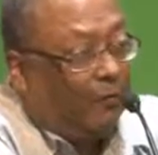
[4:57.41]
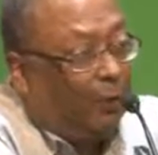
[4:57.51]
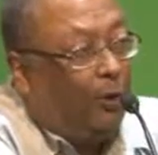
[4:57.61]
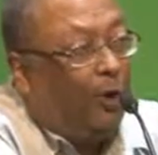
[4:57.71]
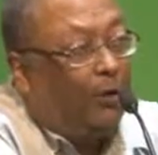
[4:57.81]

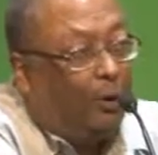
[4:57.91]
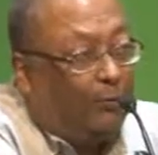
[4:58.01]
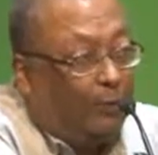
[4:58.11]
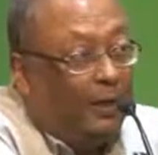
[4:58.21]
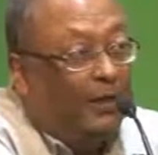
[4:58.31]
not
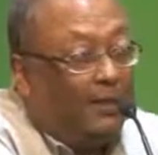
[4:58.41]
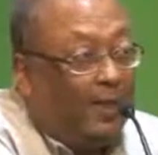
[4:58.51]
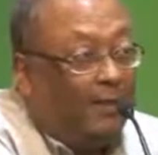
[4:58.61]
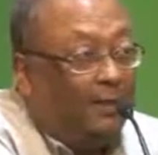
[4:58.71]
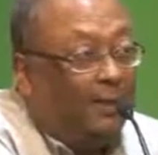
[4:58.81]
fully
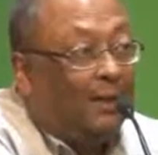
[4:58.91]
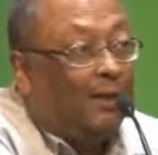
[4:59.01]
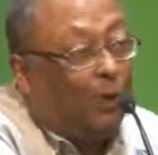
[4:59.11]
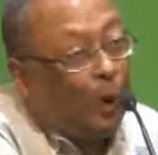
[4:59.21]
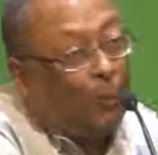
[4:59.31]
charged,
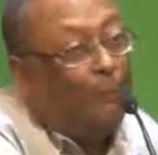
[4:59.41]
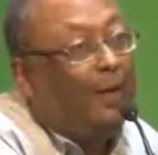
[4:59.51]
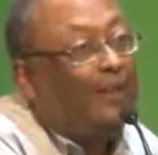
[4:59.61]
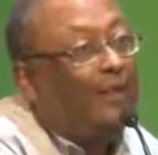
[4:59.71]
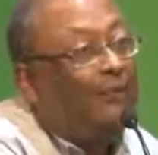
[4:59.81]
normal
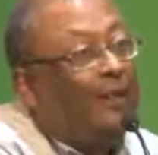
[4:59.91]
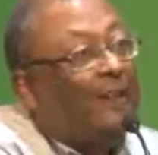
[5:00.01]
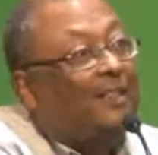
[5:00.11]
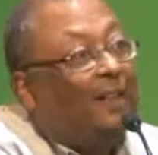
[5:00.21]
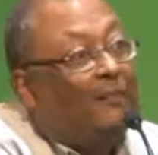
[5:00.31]
batteries will
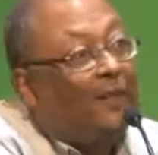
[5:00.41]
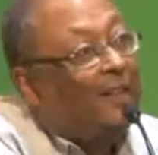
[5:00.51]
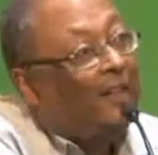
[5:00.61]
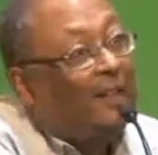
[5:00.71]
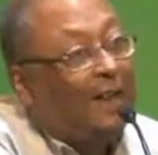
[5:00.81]
get
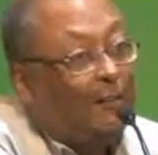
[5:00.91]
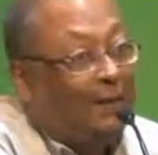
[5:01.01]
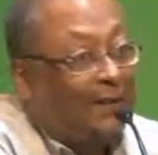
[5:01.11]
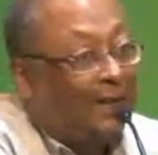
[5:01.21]
sulfated and damaged.